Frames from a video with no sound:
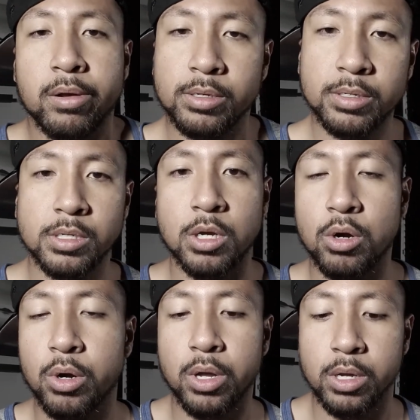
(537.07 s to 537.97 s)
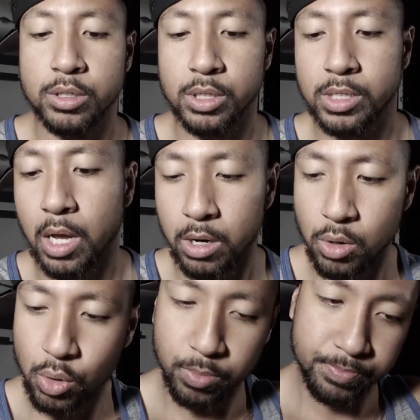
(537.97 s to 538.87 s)
So just got
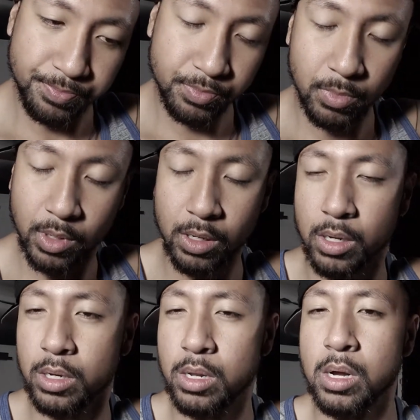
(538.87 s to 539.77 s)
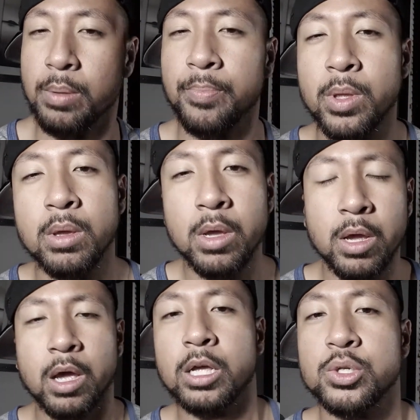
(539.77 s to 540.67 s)
home, and um,
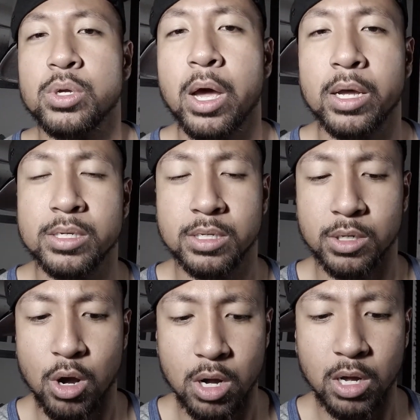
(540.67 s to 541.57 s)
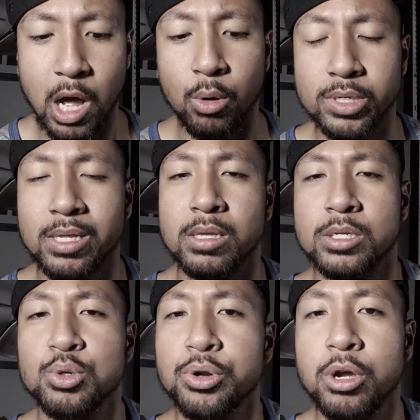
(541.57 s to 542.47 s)
as you guys saw, I was at the
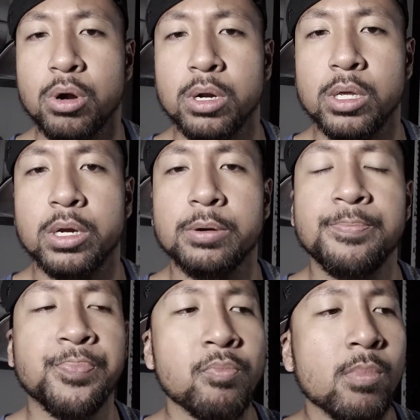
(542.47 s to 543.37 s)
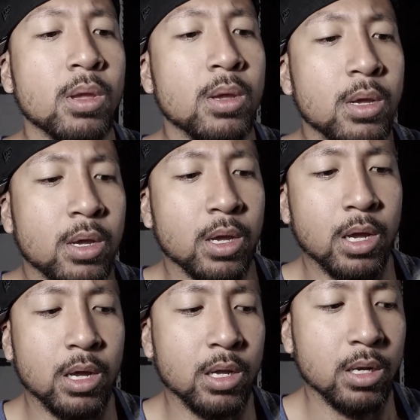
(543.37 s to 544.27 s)
studio earlier,
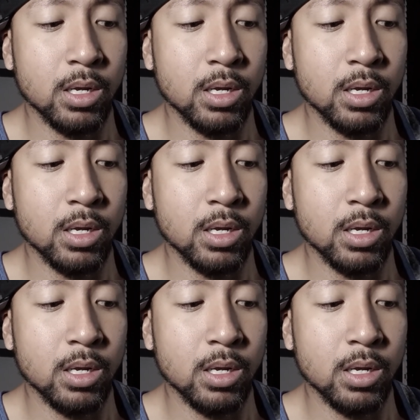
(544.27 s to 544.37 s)
and